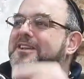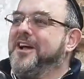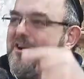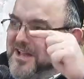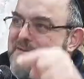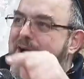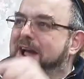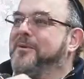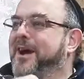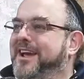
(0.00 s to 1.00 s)
Not only am
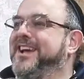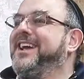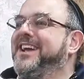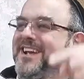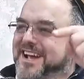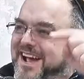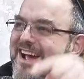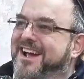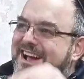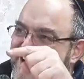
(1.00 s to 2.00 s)
I awake,
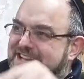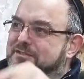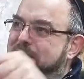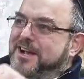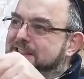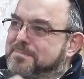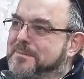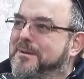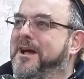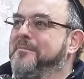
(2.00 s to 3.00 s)
yeah? I'll even wake other
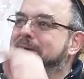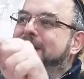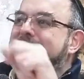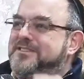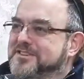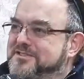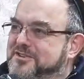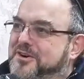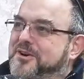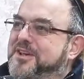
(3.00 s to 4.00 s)
people up to
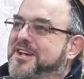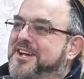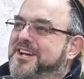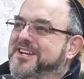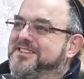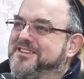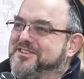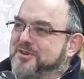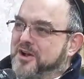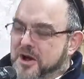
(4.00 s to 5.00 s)
destroy
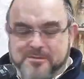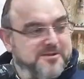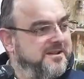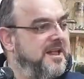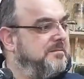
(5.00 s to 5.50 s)
Haman.